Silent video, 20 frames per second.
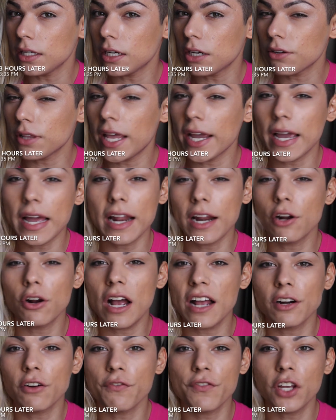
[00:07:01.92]
you know? Like,
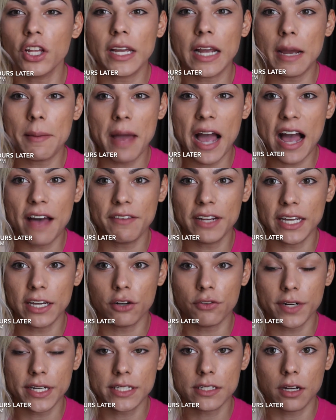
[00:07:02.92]
I don't feel like I have any
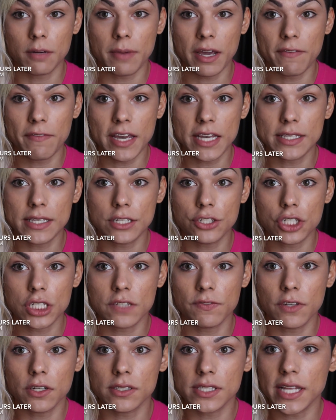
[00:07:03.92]
grease on my face. It
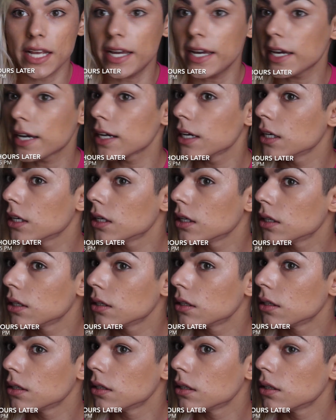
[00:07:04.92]
just feels like,
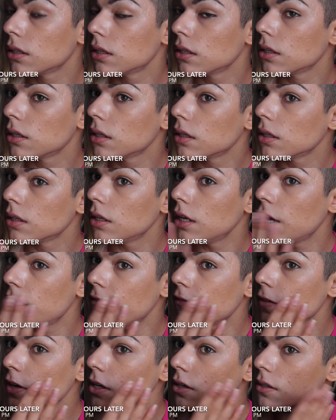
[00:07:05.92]

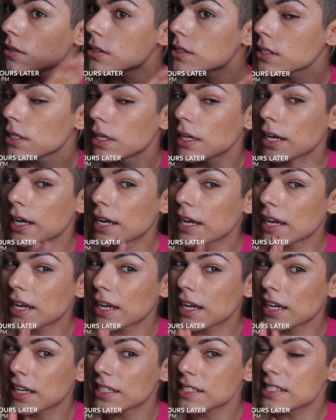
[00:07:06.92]
it feels
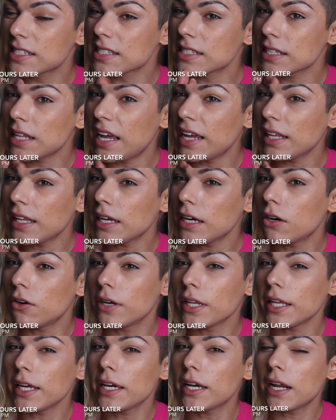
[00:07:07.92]
slightly
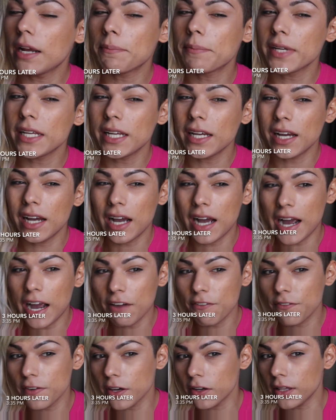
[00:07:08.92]
oily, but
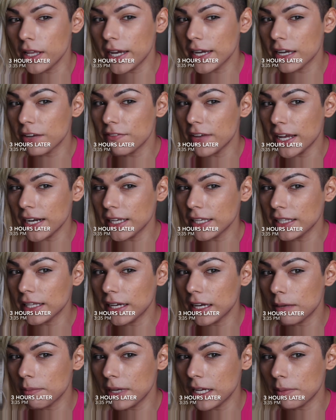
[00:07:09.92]
I feel like if
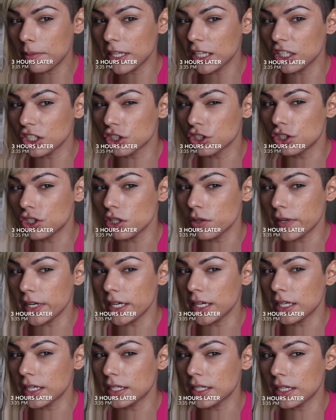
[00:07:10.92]
anything, it made me look
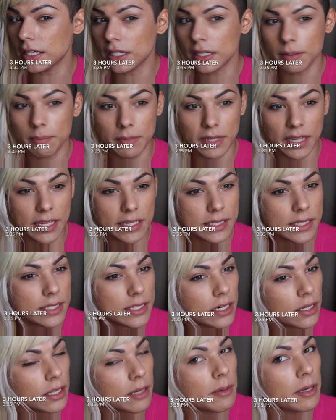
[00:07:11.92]
dewy. It didn't
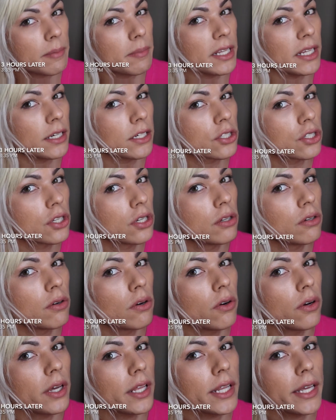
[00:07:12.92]
necessarily make me look too
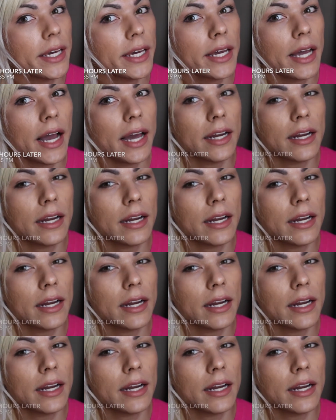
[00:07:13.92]
oily.